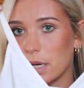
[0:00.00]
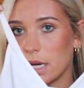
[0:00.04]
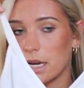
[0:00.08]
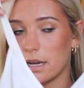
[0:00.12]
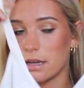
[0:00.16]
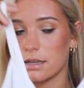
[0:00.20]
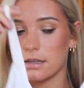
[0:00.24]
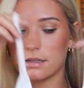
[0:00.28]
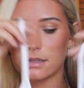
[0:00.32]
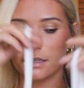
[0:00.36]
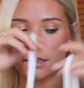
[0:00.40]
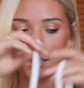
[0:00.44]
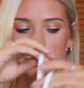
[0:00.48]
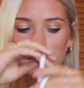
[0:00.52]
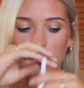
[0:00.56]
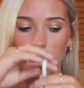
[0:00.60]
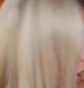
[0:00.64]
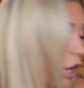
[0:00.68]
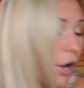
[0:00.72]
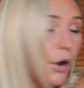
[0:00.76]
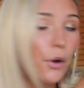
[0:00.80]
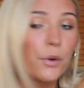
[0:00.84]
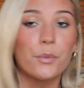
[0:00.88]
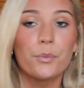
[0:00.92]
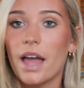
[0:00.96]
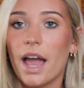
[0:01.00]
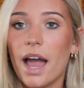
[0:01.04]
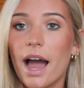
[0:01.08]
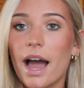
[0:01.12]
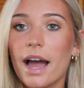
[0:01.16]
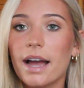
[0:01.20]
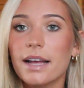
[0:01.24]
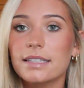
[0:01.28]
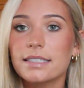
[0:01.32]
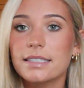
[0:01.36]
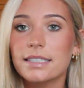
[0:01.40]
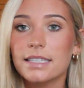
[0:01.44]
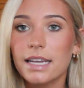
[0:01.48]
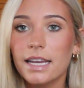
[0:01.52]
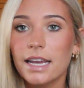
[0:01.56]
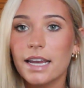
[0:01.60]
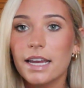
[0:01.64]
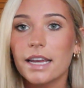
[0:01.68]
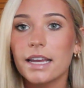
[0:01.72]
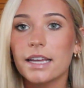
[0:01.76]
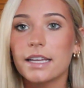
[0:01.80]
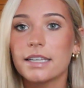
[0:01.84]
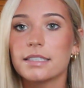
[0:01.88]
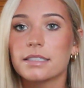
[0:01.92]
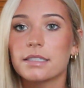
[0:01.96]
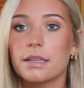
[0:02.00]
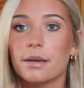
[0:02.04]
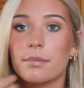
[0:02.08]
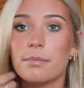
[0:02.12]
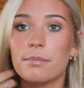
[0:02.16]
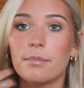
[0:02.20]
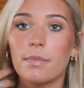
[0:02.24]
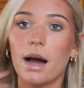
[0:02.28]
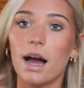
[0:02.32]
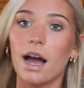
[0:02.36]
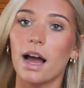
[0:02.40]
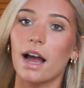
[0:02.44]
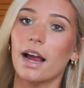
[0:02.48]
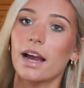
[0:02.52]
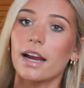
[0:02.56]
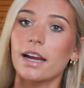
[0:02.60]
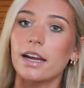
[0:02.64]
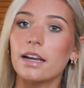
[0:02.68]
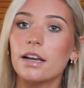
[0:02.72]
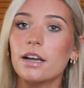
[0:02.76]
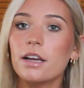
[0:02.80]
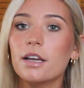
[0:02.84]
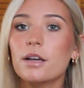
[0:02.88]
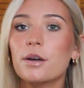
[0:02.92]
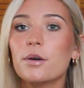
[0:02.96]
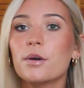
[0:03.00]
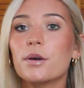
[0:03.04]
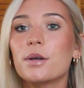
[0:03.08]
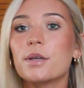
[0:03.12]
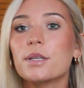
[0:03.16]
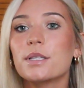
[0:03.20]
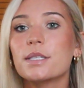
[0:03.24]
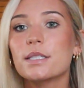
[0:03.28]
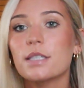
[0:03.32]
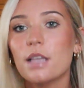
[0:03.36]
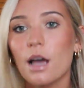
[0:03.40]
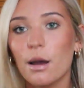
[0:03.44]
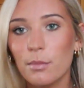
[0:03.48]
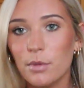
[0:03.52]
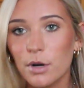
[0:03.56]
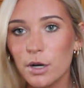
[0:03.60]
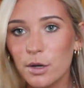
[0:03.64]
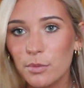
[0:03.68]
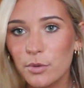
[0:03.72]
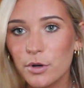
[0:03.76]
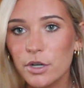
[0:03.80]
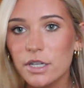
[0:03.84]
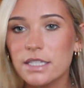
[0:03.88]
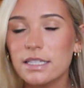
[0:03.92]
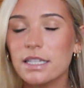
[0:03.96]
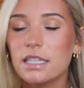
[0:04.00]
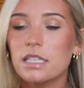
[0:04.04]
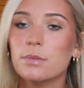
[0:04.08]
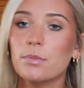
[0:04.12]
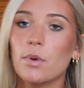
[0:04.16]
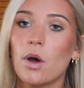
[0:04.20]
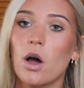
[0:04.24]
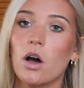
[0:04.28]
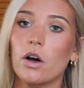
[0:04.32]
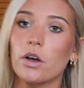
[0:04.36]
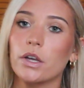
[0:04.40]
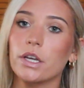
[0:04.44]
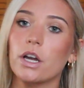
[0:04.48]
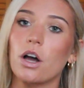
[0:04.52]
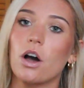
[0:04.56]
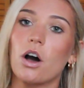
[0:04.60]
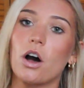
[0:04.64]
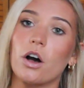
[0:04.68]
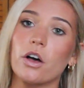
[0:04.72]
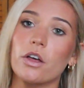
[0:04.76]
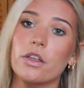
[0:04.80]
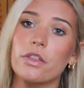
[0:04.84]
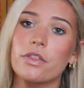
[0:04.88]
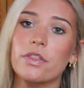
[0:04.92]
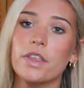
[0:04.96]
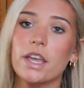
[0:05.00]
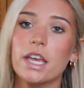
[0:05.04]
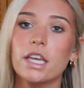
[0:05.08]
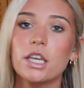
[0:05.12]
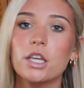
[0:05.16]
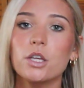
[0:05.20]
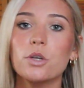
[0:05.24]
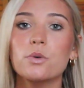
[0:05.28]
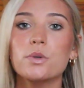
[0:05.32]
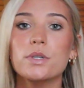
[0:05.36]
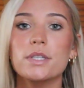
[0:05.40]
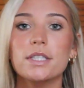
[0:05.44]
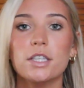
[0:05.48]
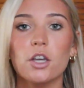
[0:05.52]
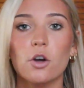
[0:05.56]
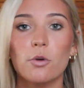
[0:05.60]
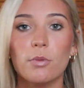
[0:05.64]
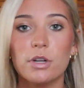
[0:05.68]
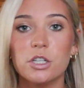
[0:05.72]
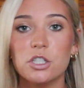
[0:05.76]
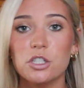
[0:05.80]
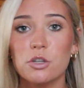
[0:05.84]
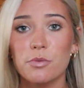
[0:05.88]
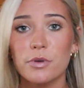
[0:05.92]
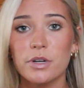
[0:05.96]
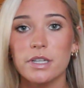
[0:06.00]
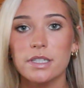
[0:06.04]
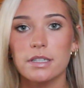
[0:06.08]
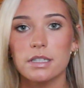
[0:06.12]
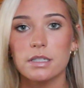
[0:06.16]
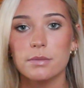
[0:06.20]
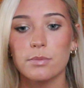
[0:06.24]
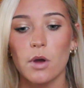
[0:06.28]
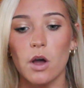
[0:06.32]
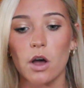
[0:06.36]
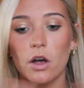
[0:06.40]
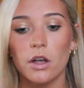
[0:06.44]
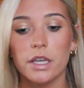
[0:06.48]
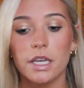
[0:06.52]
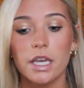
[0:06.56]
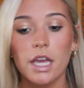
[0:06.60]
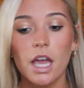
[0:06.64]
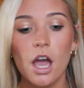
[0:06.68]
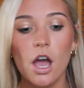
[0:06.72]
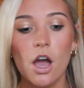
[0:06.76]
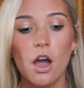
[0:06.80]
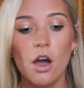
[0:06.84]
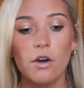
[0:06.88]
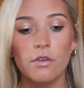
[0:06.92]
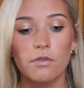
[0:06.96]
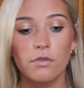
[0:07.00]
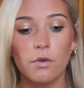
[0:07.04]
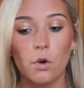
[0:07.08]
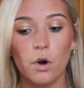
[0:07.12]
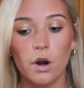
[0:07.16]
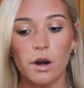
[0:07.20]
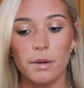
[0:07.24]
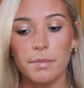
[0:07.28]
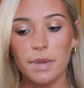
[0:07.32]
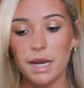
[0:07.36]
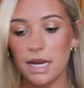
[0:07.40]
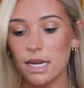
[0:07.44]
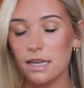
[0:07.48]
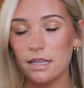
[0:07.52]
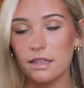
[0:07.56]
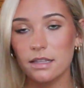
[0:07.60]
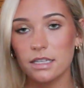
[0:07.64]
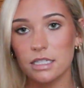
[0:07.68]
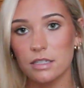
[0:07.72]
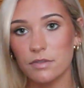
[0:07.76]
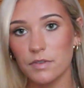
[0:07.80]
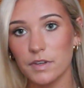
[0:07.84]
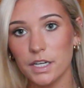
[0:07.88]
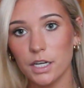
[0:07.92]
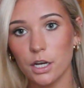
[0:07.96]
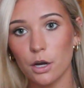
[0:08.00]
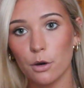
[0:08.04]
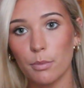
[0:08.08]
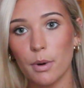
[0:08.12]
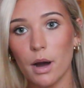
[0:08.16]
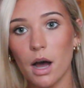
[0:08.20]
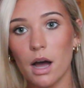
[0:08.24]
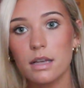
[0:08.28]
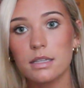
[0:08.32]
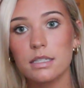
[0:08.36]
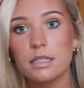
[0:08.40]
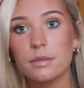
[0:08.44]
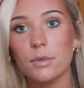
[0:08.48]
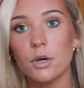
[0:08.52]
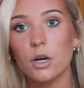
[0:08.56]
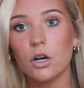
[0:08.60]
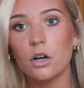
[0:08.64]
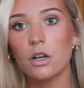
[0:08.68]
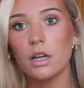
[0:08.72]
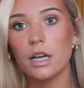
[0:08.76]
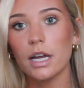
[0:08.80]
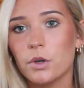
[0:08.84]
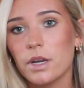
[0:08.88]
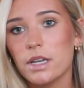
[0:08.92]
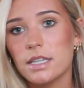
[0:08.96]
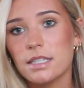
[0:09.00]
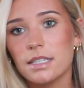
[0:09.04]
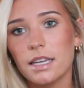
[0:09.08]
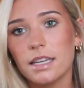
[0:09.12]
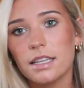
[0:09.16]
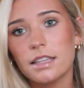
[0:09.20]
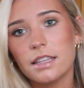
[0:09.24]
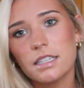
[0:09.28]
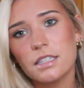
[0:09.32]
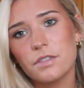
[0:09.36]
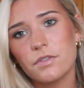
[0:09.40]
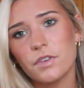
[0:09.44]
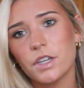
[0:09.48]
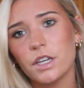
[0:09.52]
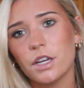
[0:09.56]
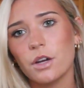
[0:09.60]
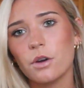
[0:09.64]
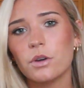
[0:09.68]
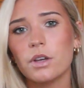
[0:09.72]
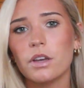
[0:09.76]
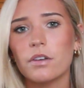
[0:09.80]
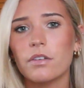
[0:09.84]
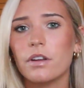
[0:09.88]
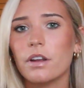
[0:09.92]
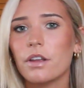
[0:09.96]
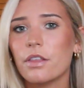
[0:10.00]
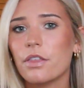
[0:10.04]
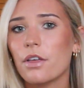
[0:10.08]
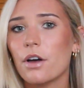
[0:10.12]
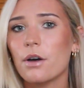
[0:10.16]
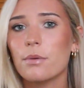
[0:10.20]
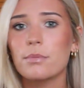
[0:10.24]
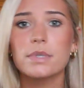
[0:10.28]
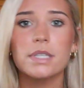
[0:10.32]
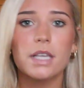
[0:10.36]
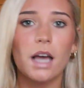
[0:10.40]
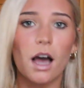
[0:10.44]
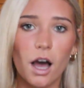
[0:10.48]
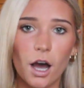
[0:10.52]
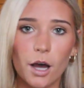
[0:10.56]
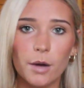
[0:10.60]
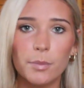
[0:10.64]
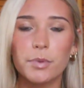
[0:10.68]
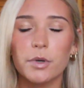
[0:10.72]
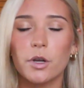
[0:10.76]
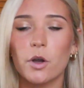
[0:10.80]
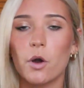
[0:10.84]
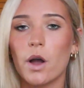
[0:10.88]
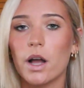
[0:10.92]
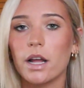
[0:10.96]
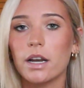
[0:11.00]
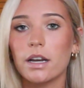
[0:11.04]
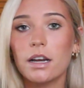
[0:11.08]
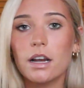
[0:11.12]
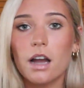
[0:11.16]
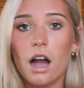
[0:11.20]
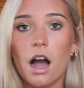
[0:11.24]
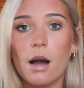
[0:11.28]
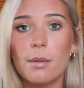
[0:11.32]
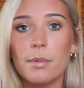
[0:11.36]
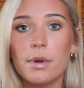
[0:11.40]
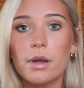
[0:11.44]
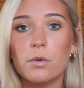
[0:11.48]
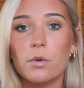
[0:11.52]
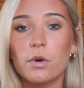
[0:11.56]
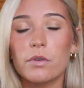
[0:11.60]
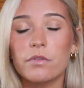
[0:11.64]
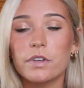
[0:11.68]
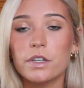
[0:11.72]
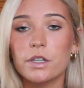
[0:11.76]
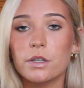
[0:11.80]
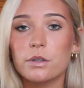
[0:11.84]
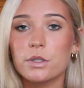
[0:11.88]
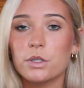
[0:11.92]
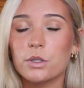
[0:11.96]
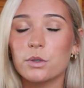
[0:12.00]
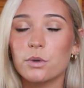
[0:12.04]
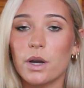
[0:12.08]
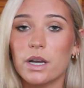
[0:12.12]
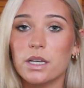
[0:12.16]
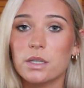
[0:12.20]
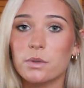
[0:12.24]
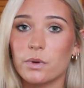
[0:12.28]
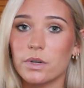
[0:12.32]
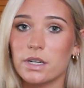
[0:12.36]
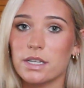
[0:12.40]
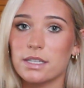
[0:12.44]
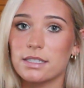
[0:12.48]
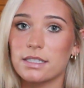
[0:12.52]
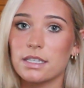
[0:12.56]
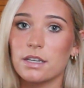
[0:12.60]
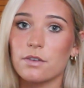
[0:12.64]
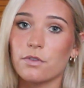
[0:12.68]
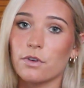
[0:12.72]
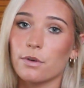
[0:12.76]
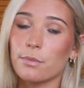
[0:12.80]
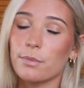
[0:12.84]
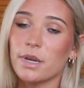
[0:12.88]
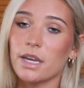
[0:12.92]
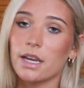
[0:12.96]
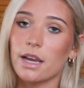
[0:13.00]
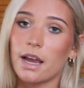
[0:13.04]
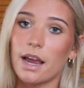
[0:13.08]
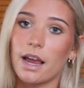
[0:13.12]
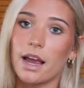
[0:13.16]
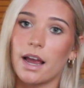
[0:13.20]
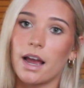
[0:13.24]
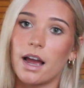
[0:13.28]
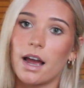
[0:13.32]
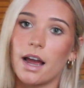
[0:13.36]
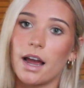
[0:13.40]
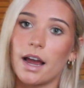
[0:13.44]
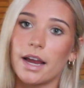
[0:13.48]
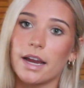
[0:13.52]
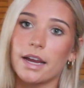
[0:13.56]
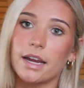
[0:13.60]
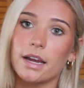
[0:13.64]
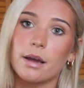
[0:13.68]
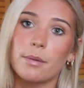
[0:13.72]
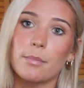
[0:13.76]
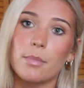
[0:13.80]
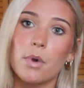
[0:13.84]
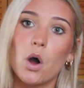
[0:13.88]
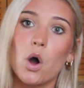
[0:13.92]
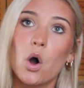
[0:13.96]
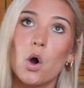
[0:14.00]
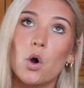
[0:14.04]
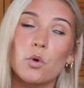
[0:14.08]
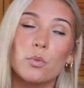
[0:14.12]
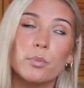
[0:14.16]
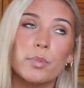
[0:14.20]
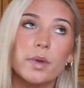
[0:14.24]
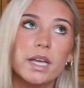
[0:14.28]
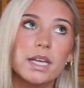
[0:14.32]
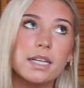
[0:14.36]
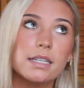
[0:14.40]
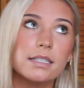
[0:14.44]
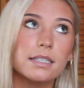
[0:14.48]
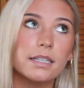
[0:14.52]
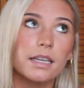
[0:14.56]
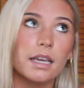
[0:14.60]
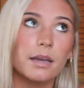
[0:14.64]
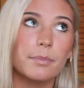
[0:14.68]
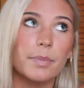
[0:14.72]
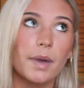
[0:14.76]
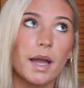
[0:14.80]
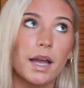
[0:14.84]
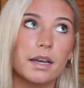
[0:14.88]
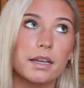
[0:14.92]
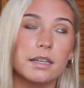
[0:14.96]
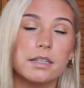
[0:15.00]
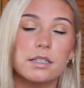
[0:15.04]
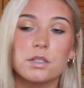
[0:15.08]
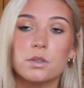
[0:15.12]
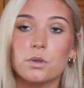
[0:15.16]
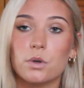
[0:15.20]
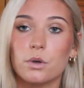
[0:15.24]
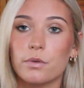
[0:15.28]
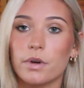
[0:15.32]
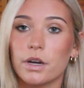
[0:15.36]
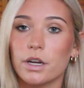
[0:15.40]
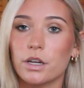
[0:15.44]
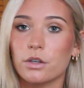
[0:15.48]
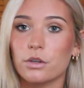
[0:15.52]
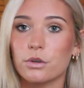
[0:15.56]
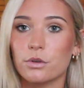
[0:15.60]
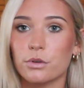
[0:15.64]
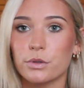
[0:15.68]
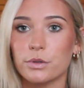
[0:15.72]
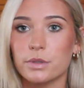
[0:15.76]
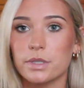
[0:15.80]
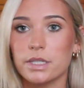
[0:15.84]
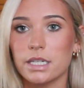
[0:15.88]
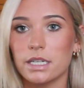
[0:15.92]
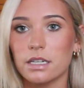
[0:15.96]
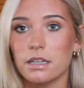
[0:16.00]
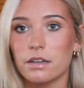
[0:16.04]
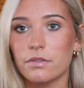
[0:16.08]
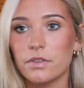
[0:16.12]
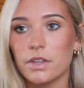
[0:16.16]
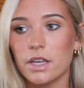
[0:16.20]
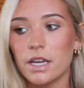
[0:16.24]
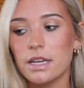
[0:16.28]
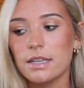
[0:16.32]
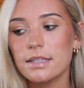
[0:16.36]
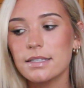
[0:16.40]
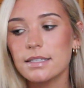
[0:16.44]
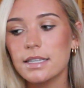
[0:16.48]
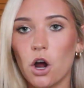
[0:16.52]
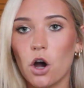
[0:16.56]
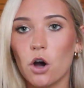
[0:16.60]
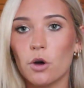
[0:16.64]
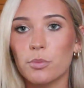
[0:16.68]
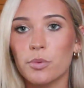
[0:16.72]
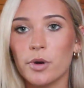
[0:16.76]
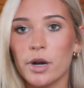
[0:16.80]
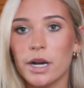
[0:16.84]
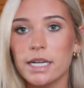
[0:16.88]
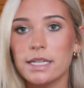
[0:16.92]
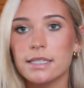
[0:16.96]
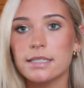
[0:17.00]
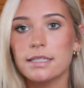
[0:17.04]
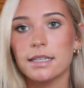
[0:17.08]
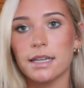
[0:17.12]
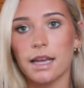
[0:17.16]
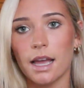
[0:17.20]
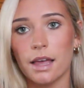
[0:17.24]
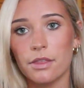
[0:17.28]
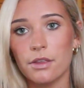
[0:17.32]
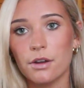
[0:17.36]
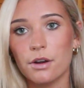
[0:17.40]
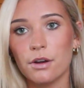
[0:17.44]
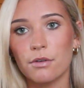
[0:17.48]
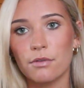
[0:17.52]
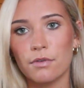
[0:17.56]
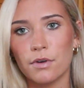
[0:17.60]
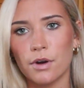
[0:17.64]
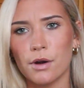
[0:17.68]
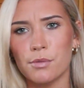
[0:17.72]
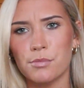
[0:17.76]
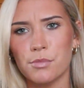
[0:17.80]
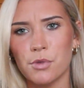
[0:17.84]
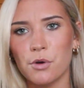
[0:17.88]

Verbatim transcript: pants. So that is my summer Princess Polly haul. Thank you so much to Princess Polly for making this video possible. If you guys like this video, give it a thumbs up. Go ahead and comment what videos you guys want to see from me. I, I am hoping to get back into a regular routine of this. All pray together for a